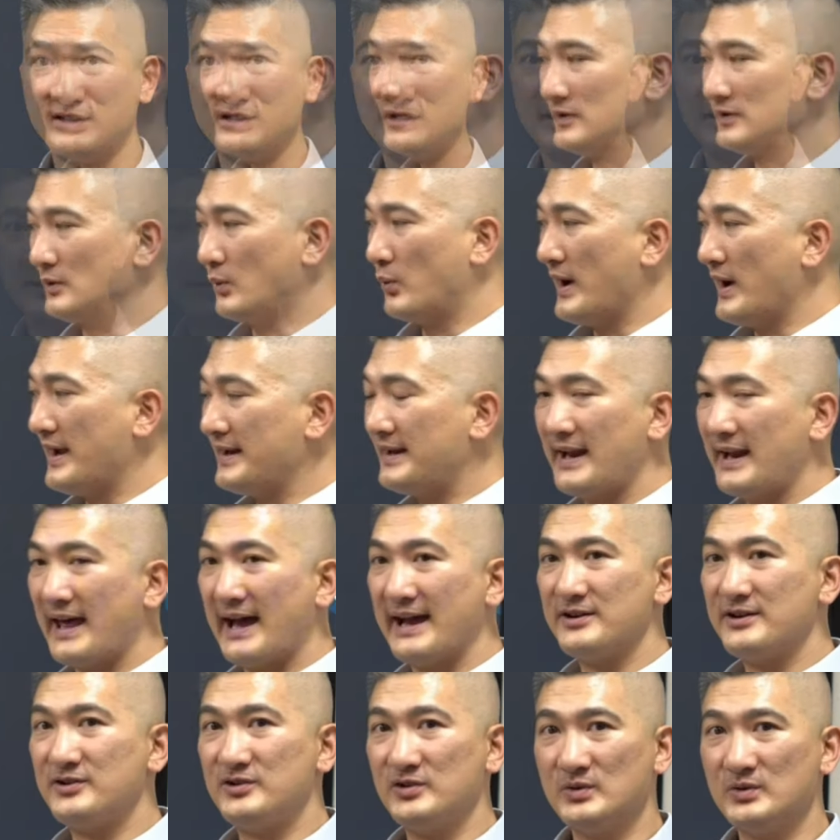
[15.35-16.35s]
The way that
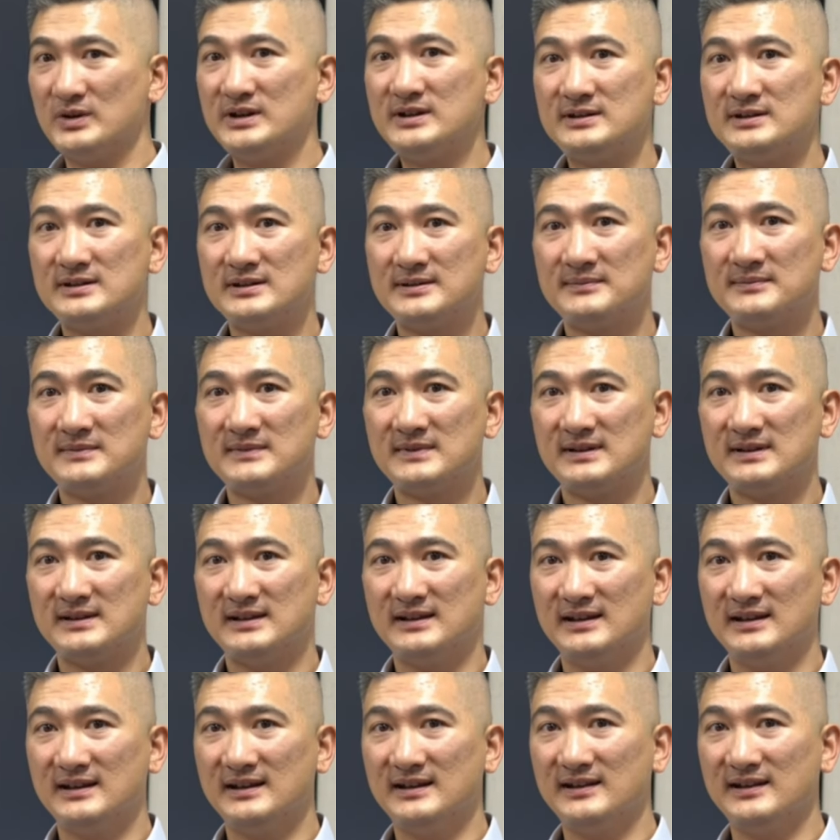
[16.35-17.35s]
I do it
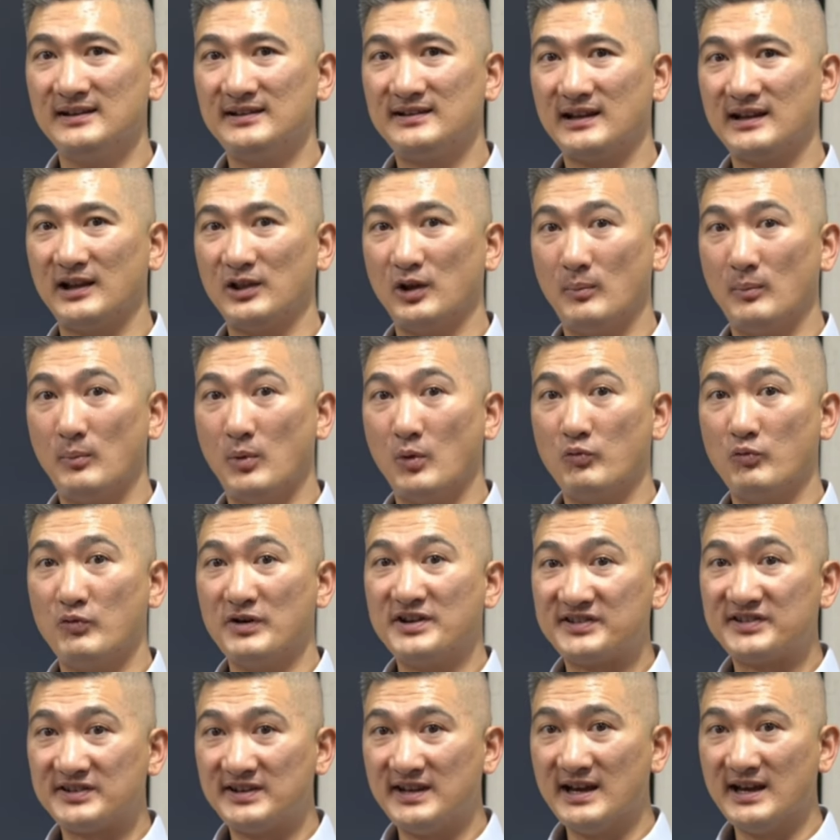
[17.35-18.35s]
is a lot more
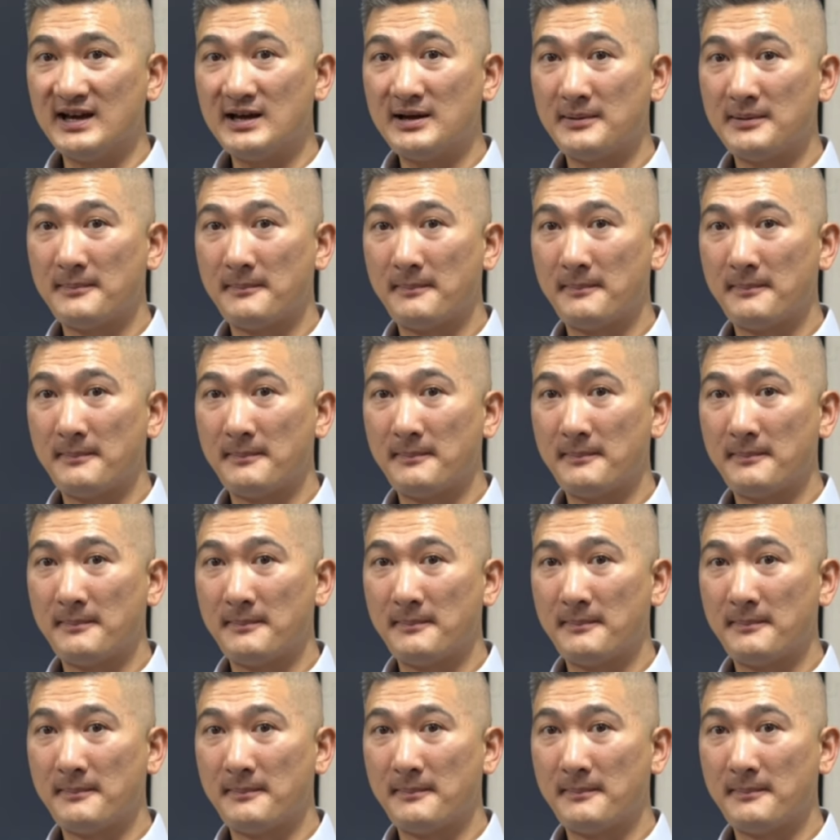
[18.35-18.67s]
riskier,